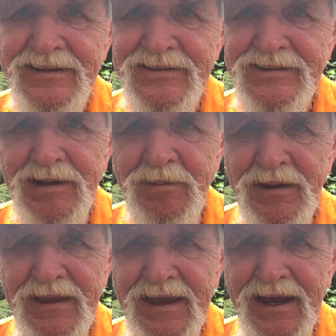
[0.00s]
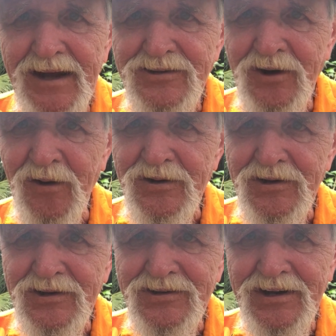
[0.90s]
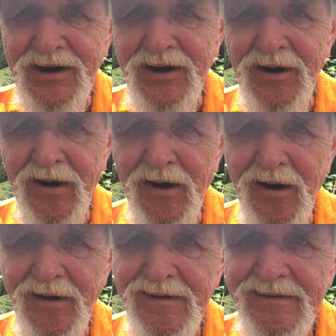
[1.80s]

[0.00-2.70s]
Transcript: Some of the churches here are